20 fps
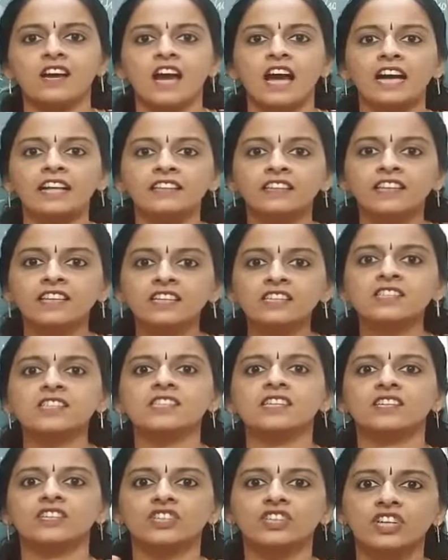And this
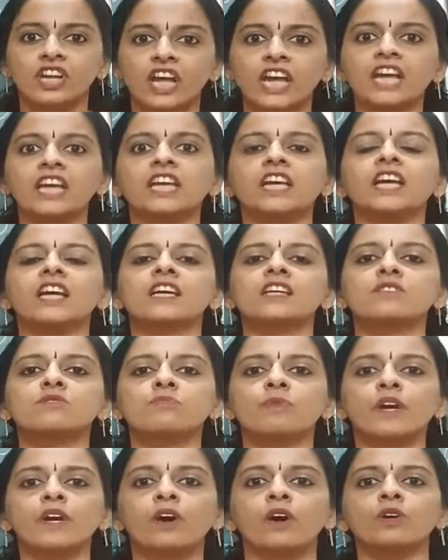shrink is
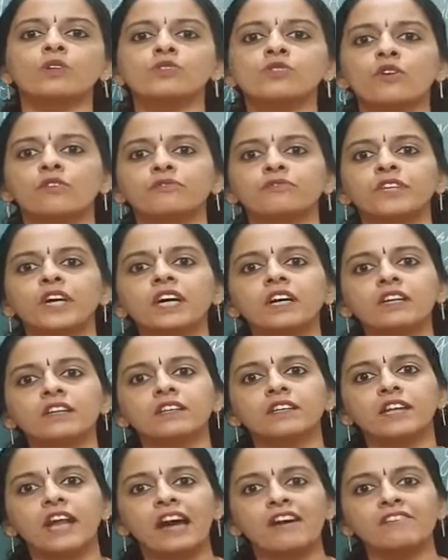because of the
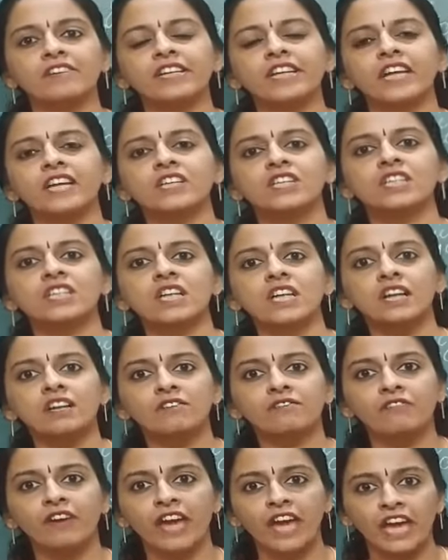gravitational
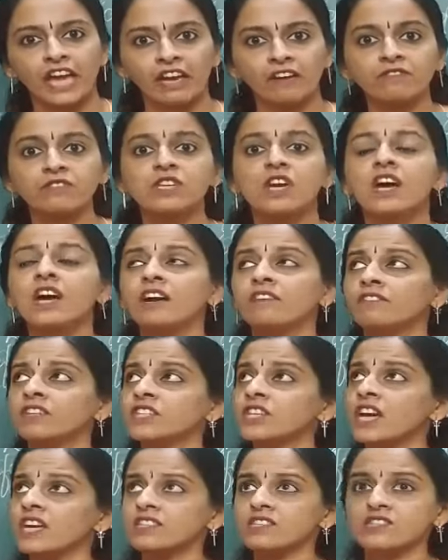waves
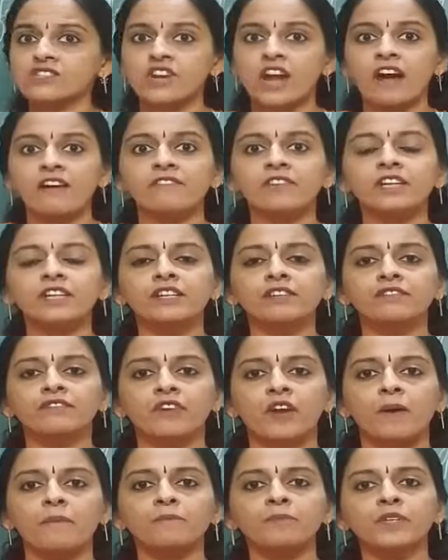which has travelled
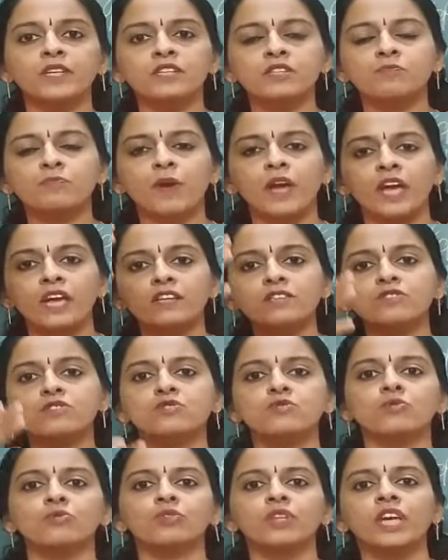from the space
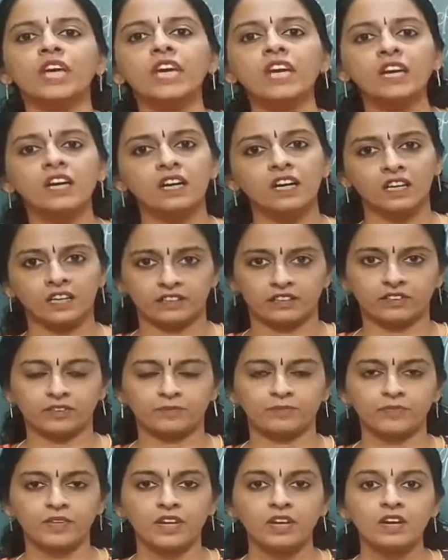to the earth.
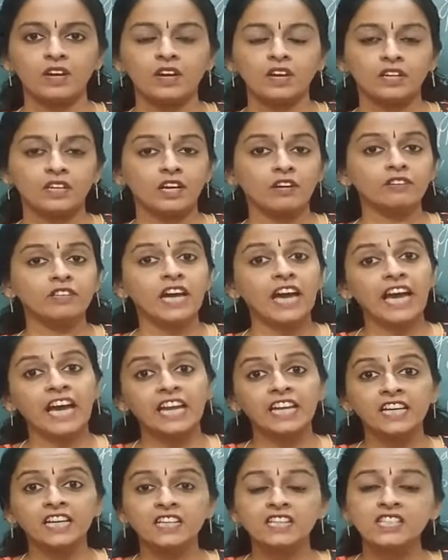Now the
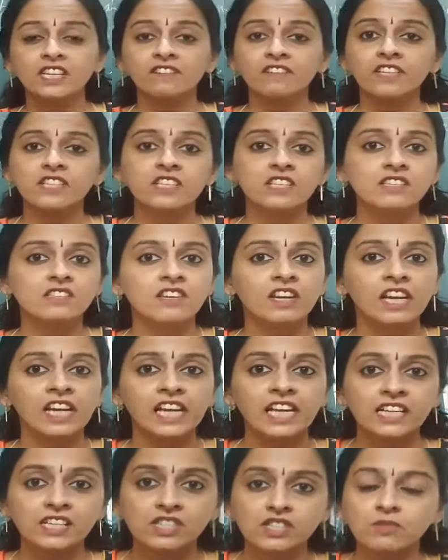energy which is
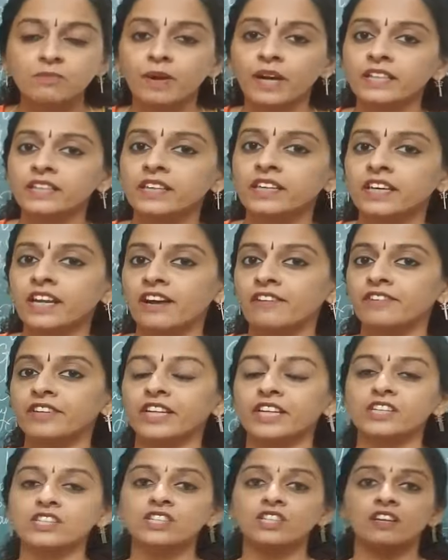released by the
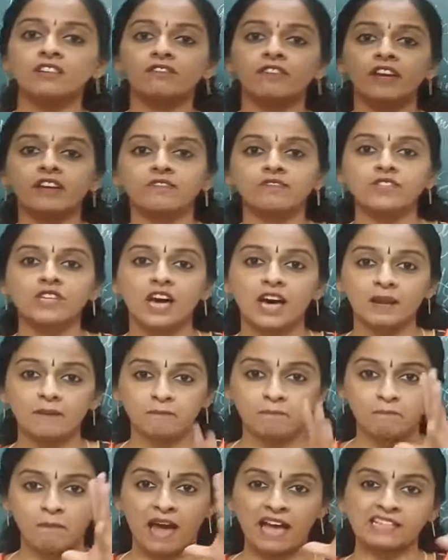gravitational waves are
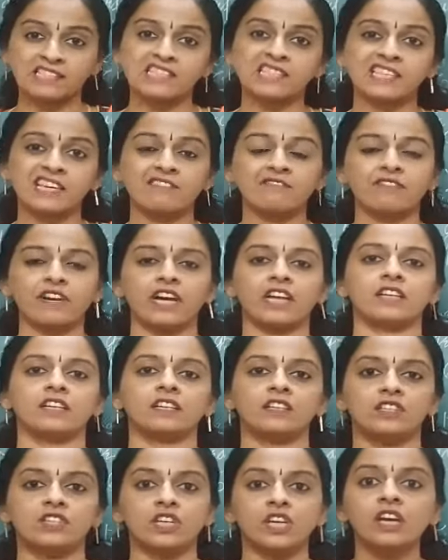massive
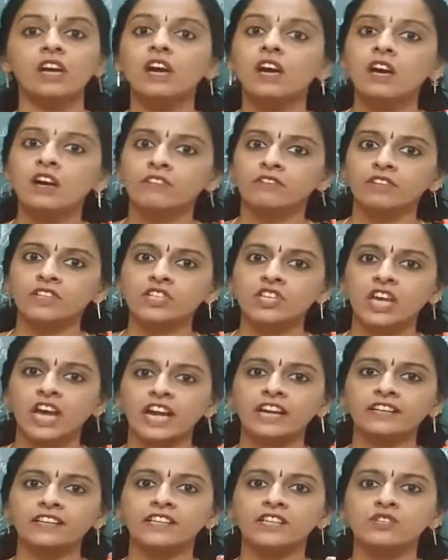energy which
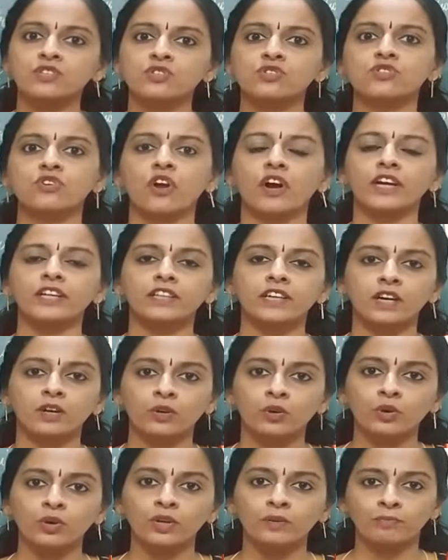can destroy the
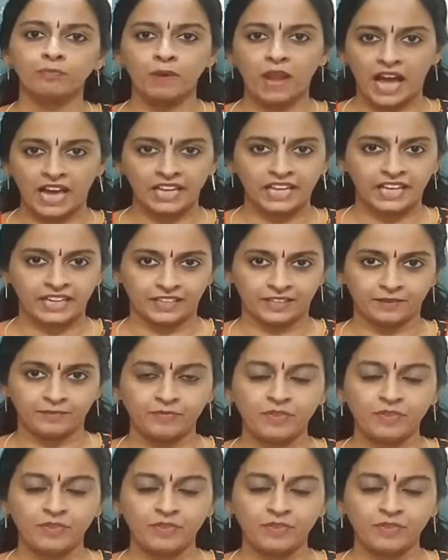whole planet.